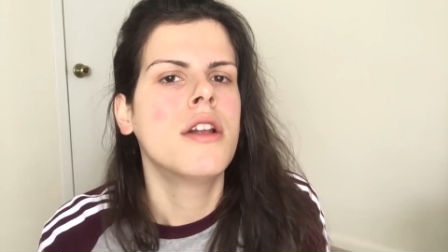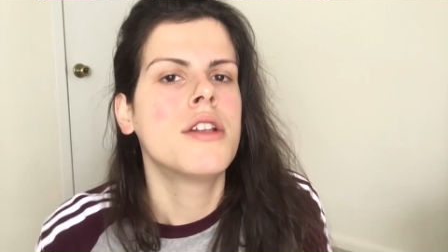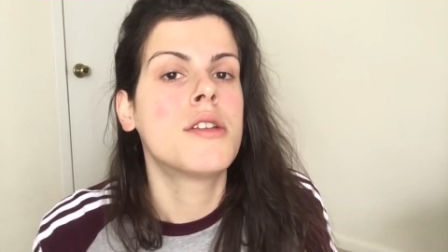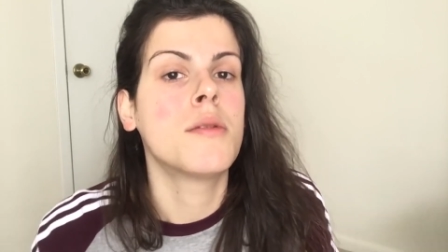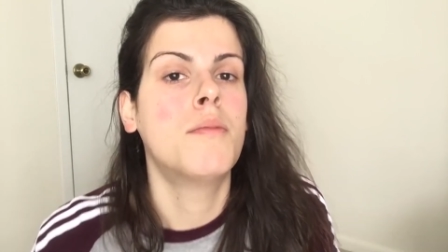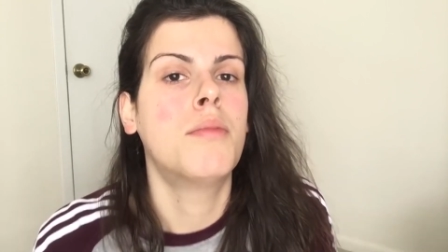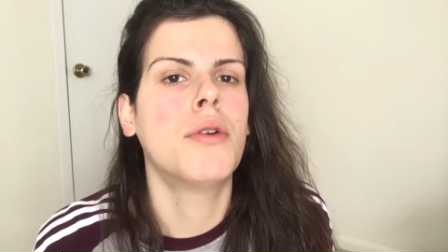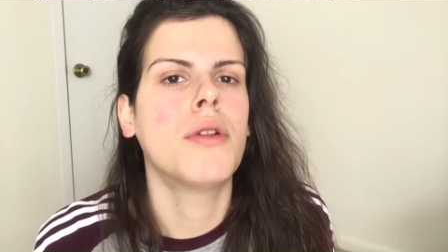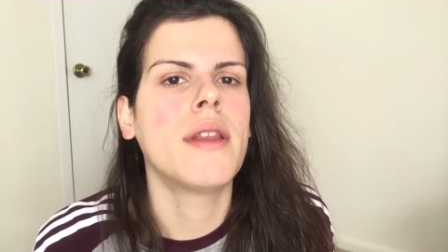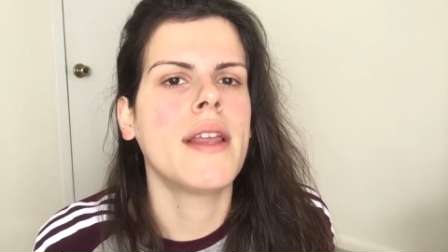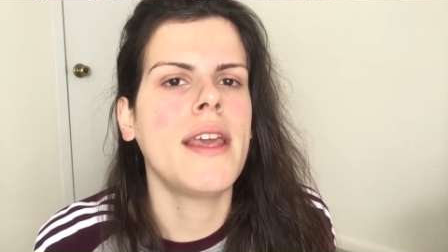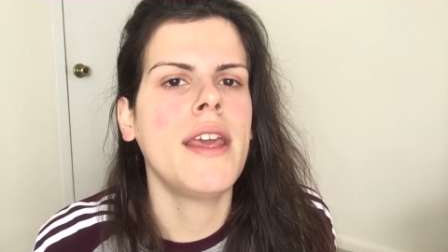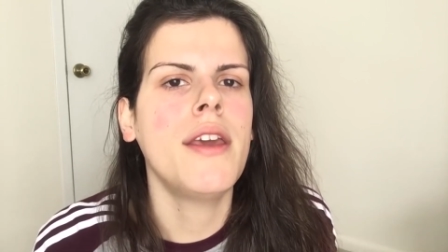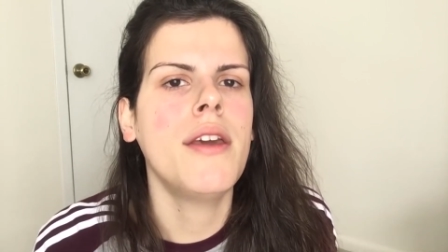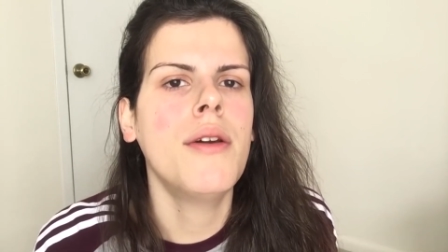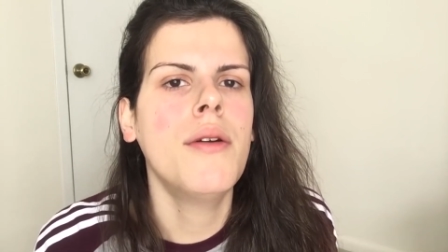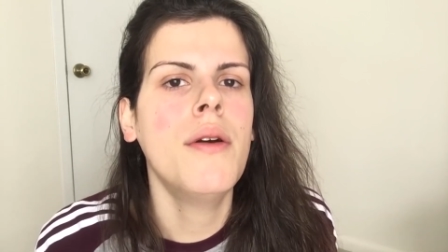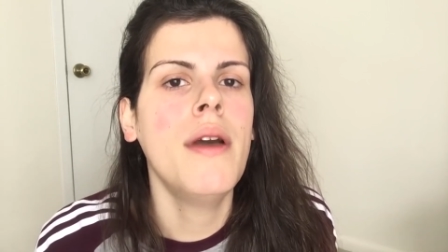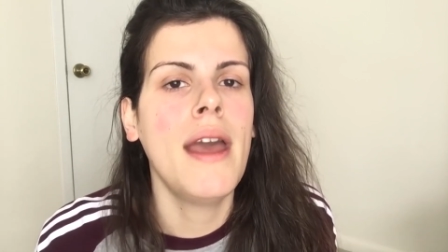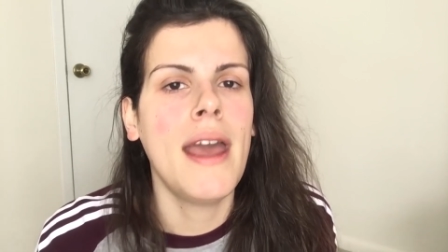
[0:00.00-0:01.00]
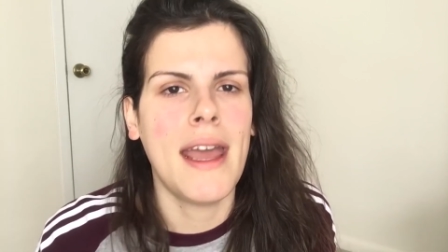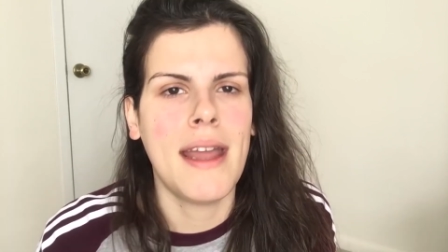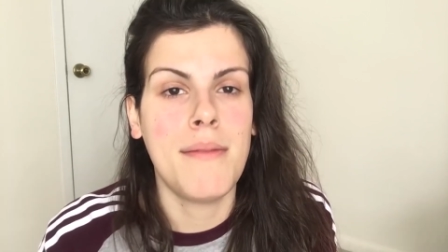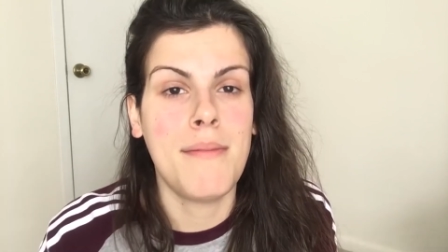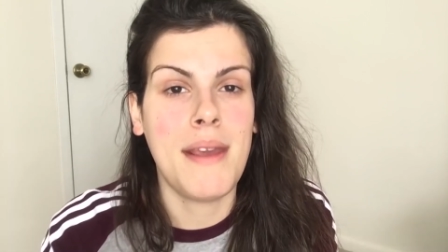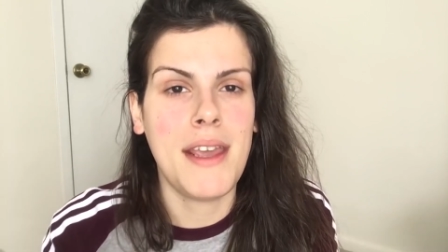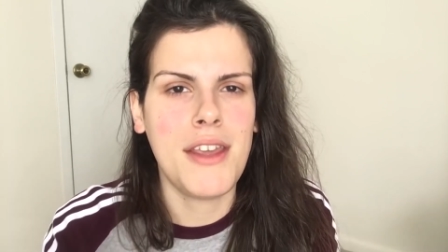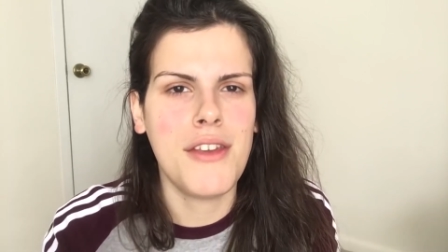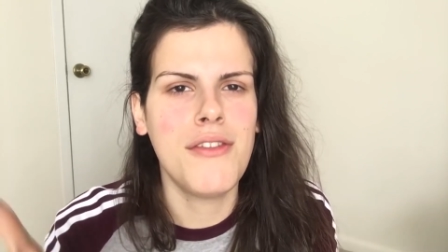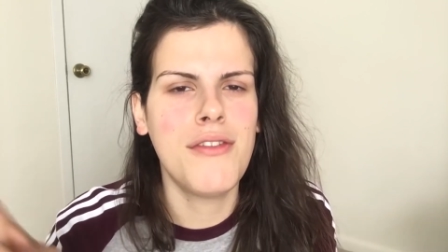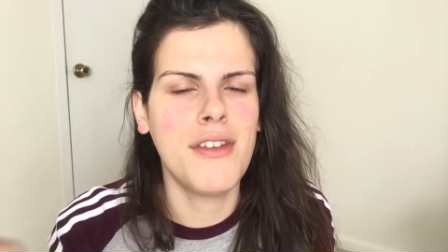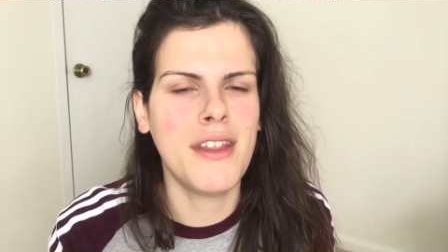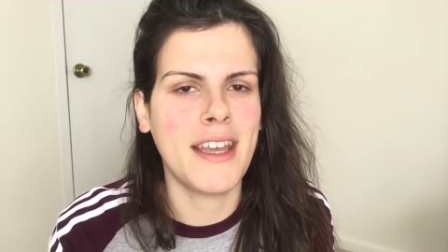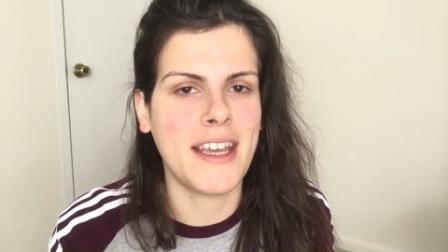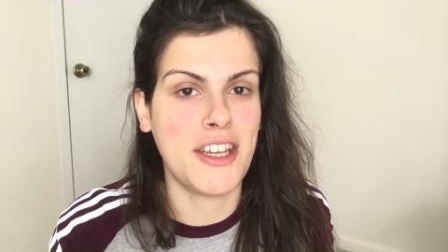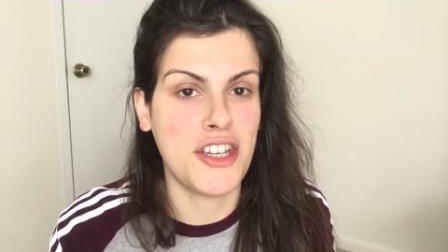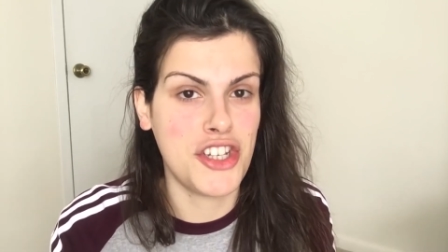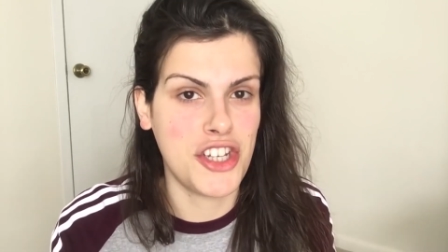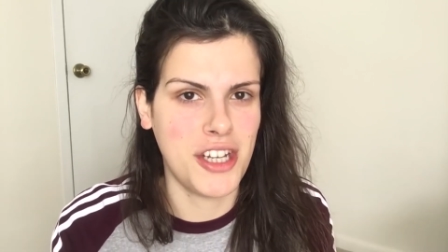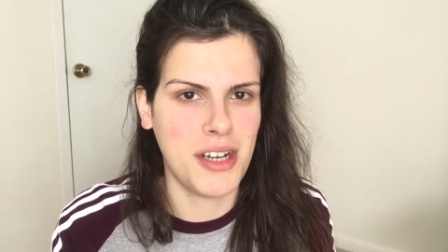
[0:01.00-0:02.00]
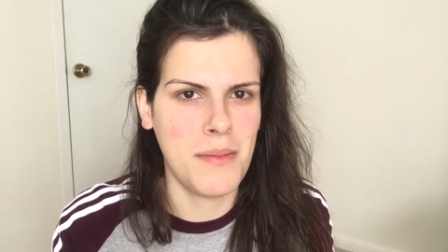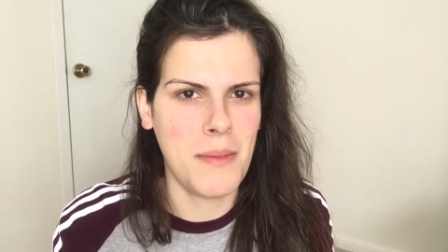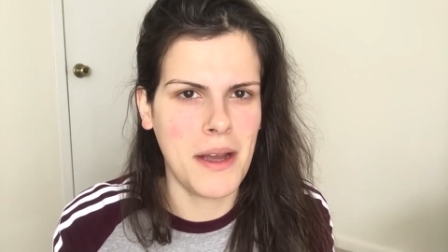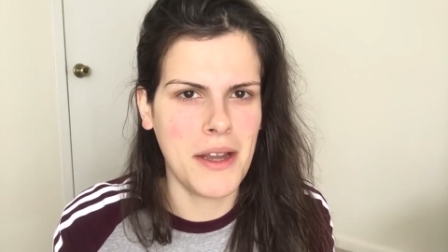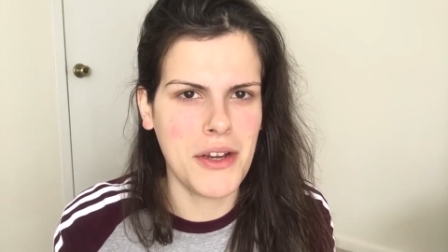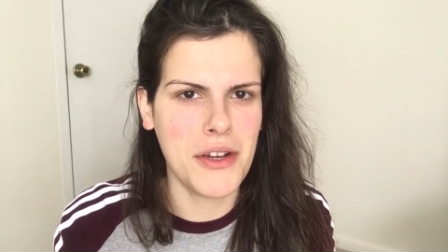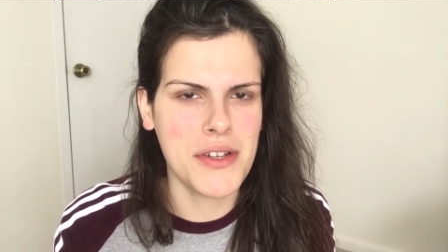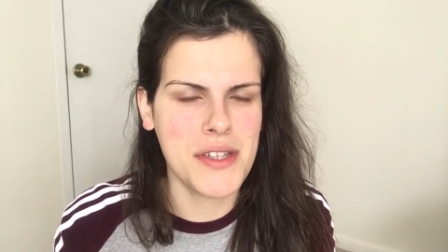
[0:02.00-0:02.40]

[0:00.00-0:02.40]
to bully you and make you feel like shit about